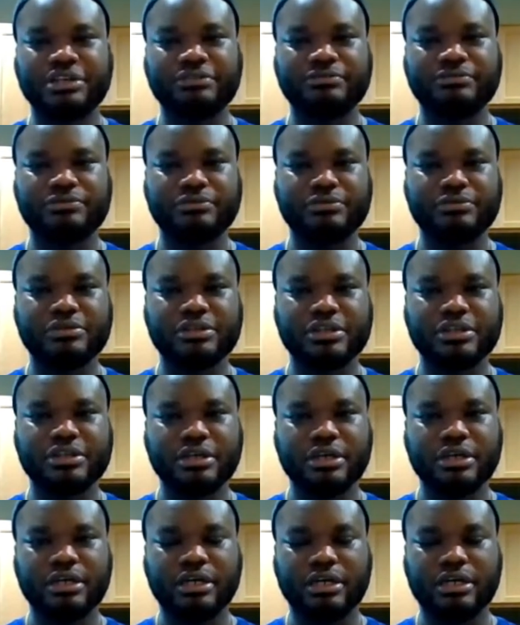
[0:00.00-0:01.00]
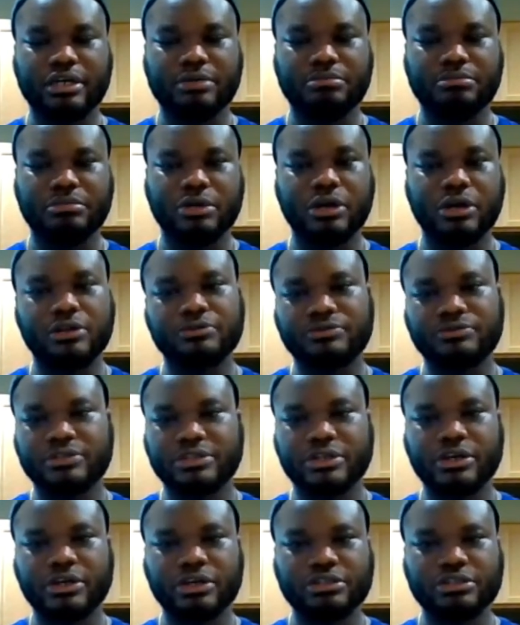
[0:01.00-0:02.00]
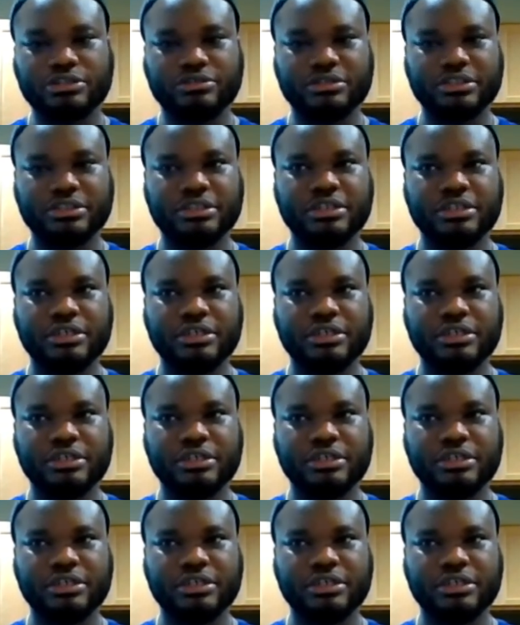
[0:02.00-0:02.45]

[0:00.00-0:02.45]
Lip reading: food all over the country.